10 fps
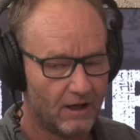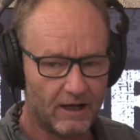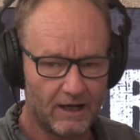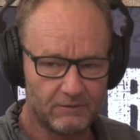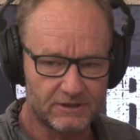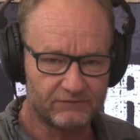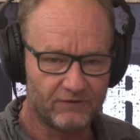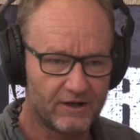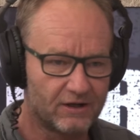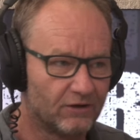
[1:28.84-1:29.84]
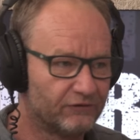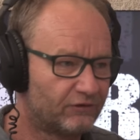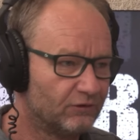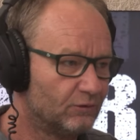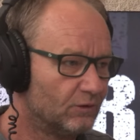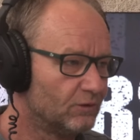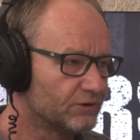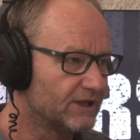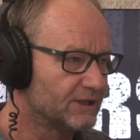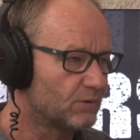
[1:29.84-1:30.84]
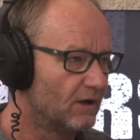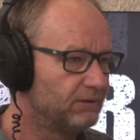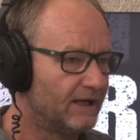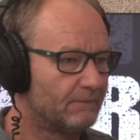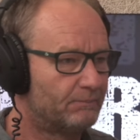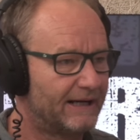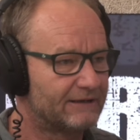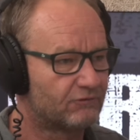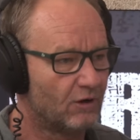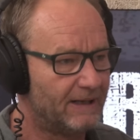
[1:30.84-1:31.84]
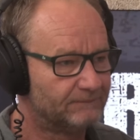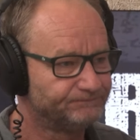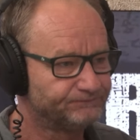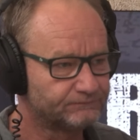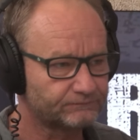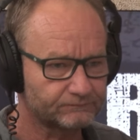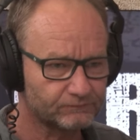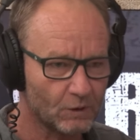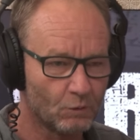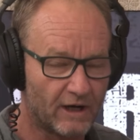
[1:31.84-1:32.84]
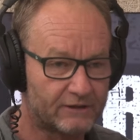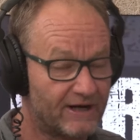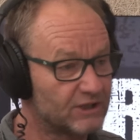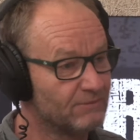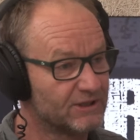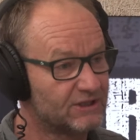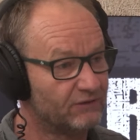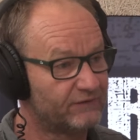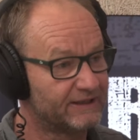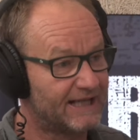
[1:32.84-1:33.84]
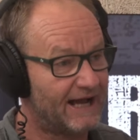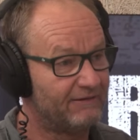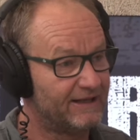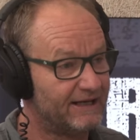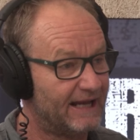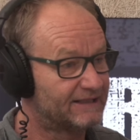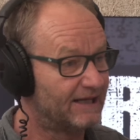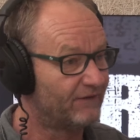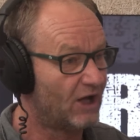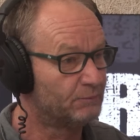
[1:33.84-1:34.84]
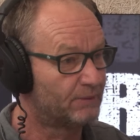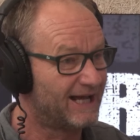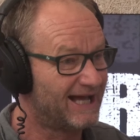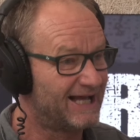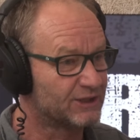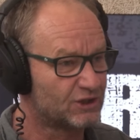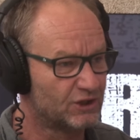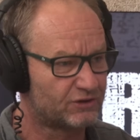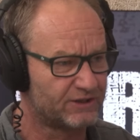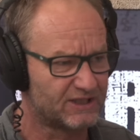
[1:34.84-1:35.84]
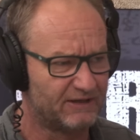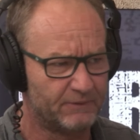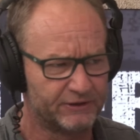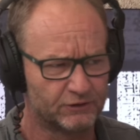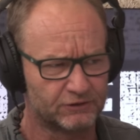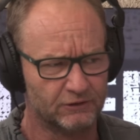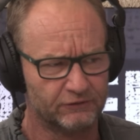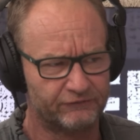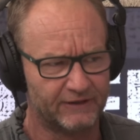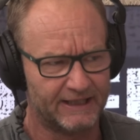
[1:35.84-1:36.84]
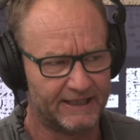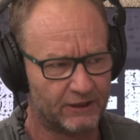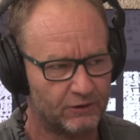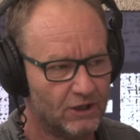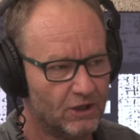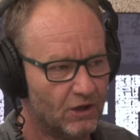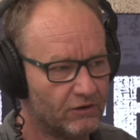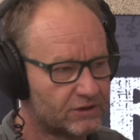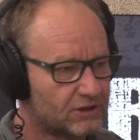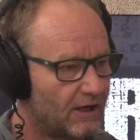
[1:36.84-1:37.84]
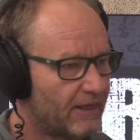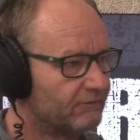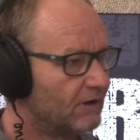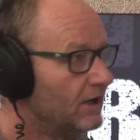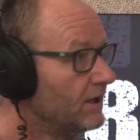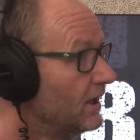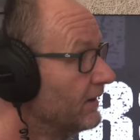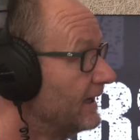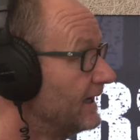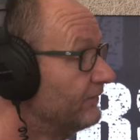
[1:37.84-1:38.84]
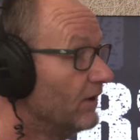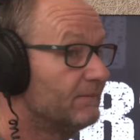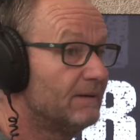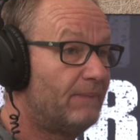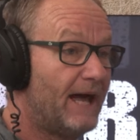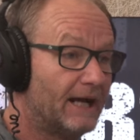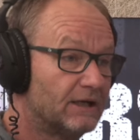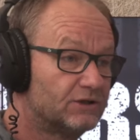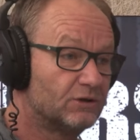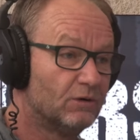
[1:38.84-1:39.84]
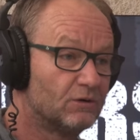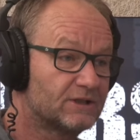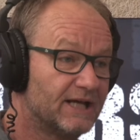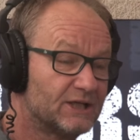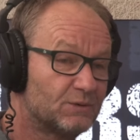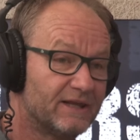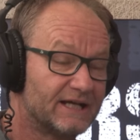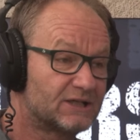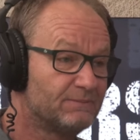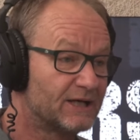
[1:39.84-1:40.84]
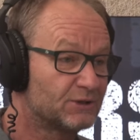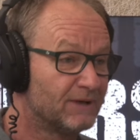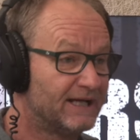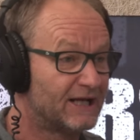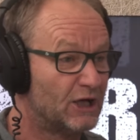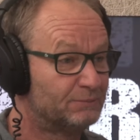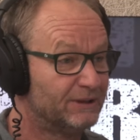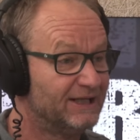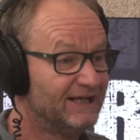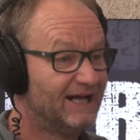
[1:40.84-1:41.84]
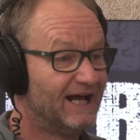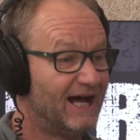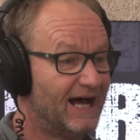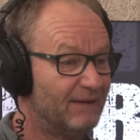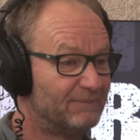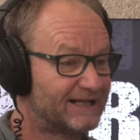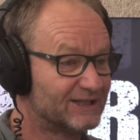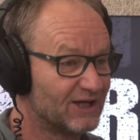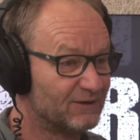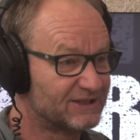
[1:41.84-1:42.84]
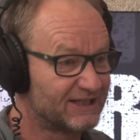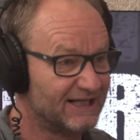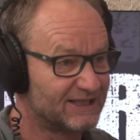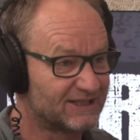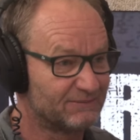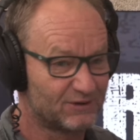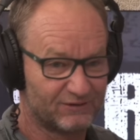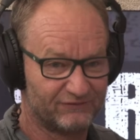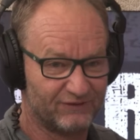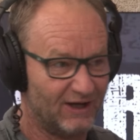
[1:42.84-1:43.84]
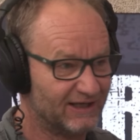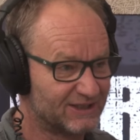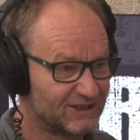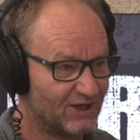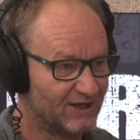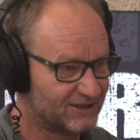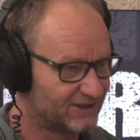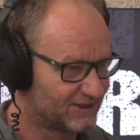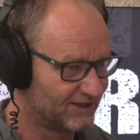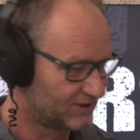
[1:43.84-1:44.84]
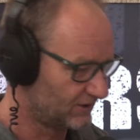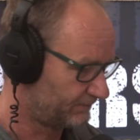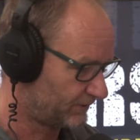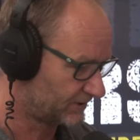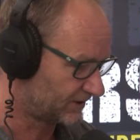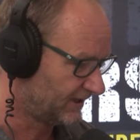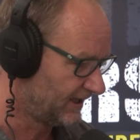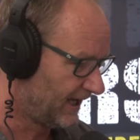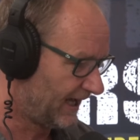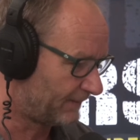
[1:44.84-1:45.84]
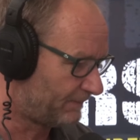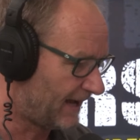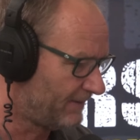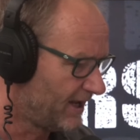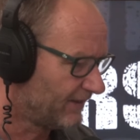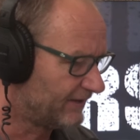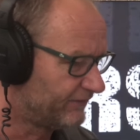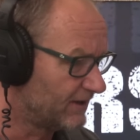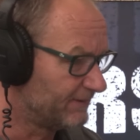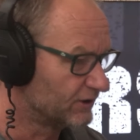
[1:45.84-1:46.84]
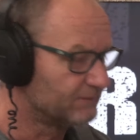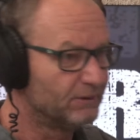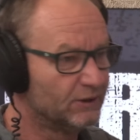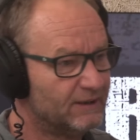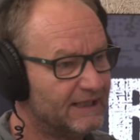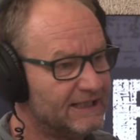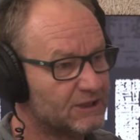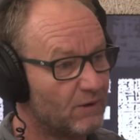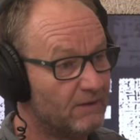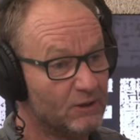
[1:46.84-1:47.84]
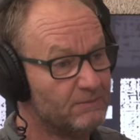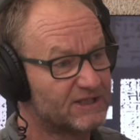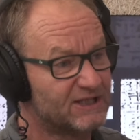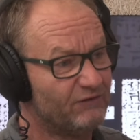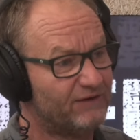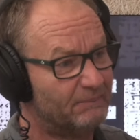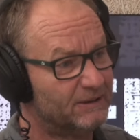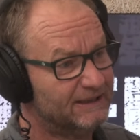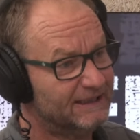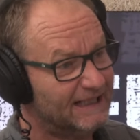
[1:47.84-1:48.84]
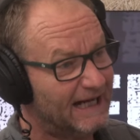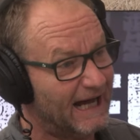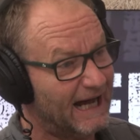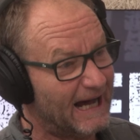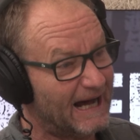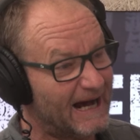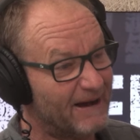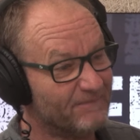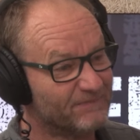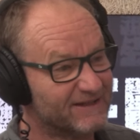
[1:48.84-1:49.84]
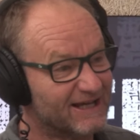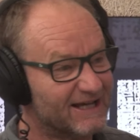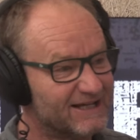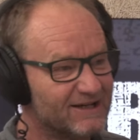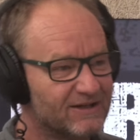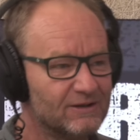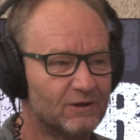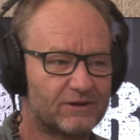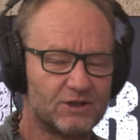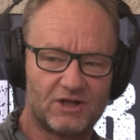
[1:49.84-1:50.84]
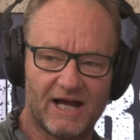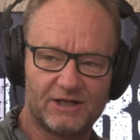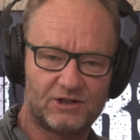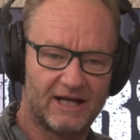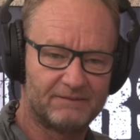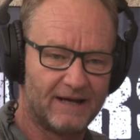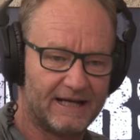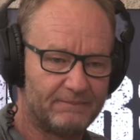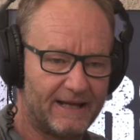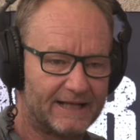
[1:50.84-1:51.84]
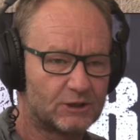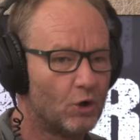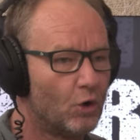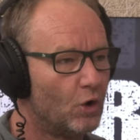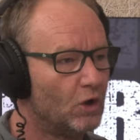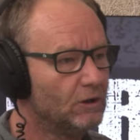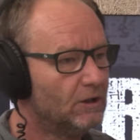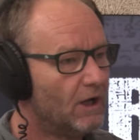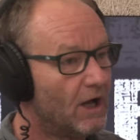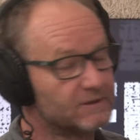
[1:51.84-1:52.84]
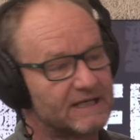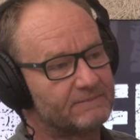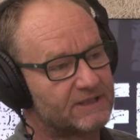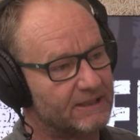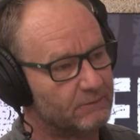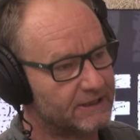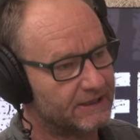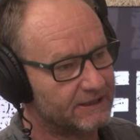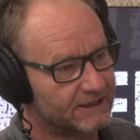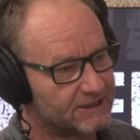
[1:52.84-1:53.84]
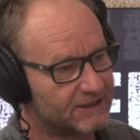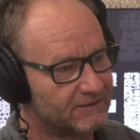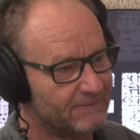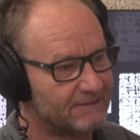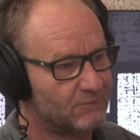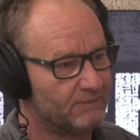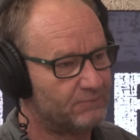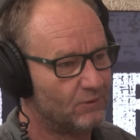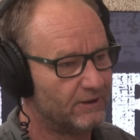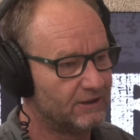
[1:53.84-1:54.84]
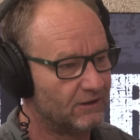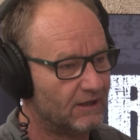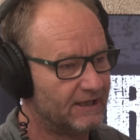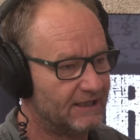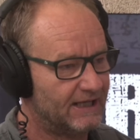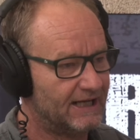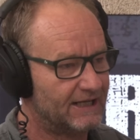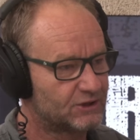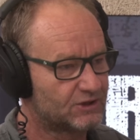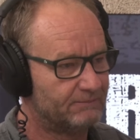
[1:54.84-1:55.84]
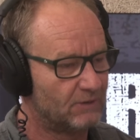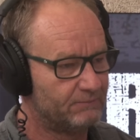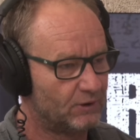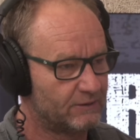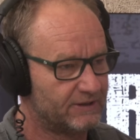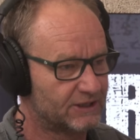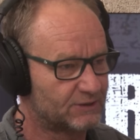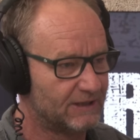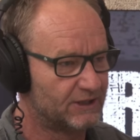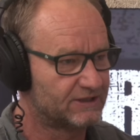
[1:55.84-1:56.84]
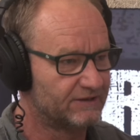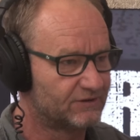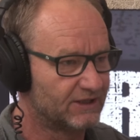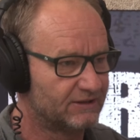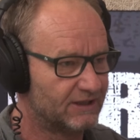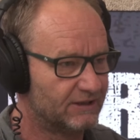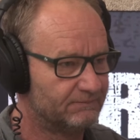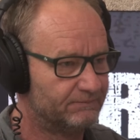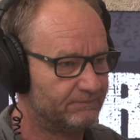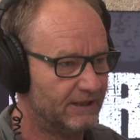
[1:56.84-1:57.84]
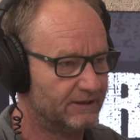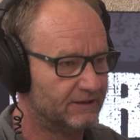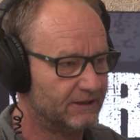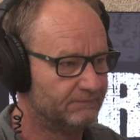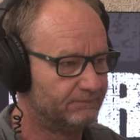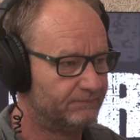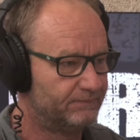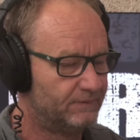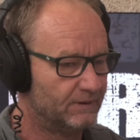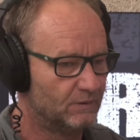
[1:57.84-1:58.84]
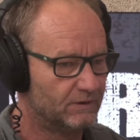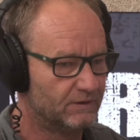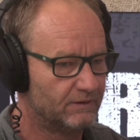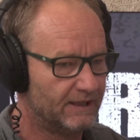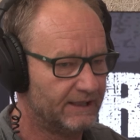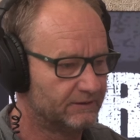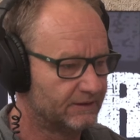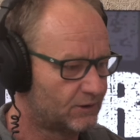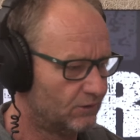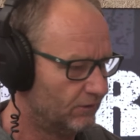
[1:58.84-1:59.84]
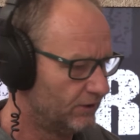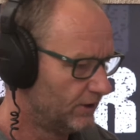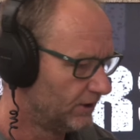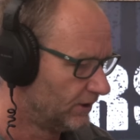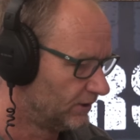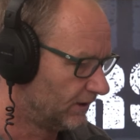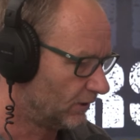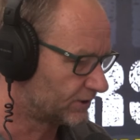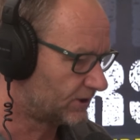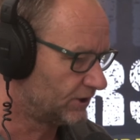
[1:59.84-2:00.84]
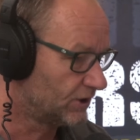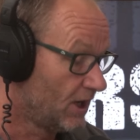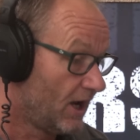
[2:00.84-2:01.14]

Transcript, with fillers: I was invited on to All Saints, where I played a bank robber where I crashed myself in a car and then had to have open heart surgery, saved by Dr. Luke Forlano on the side of the road. They invited me back to All Saints, where they smashed my head open uh, because I was again some sort of violent side side person at a pub. They invited me onto Blue Heelers, where I blew myself up. Um, eh, eh, look, the judge had made a bad call. I was upset with it, and so to make my point, I uh, strapped my body with explosives and and and and uh, held the court hostage.